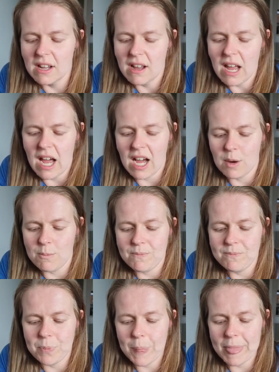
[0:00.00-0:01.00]
And
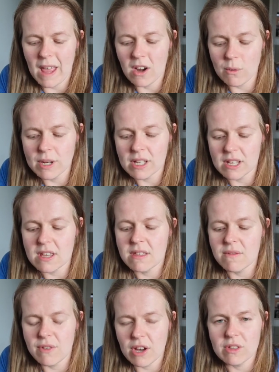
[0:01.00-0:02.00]
I really
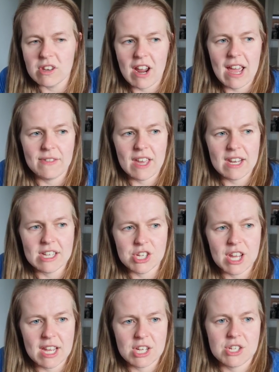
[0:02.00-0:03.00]
felt that I had that
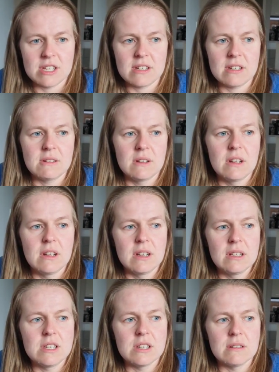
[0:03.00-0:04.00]
education
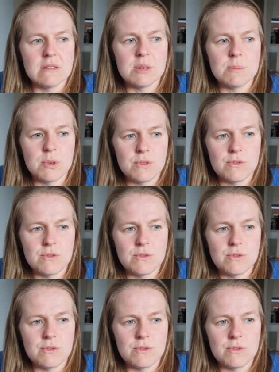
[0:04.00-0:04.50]
to move